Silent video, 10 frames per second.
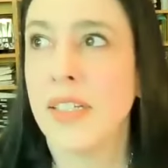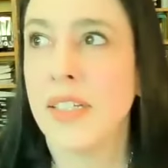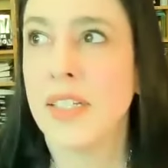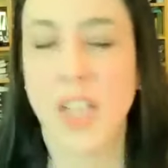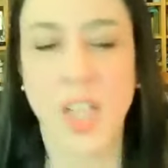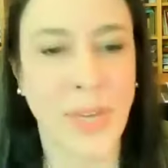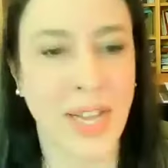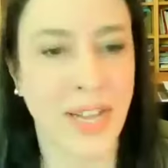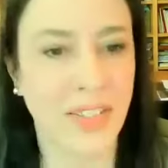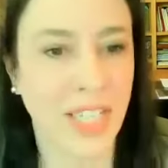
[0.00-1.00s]
it's all
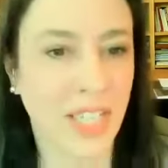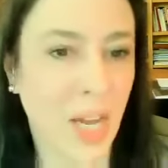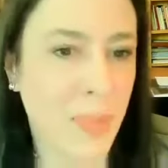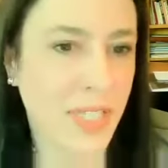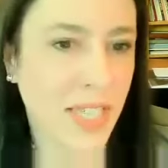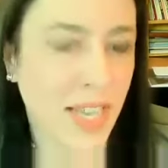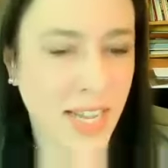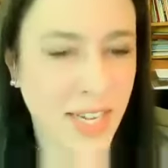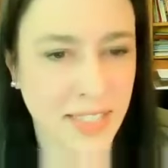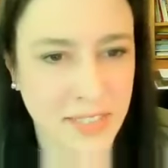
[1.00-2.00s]
about like upside
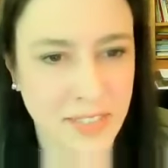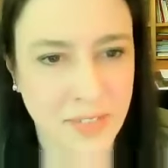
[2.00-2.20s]
and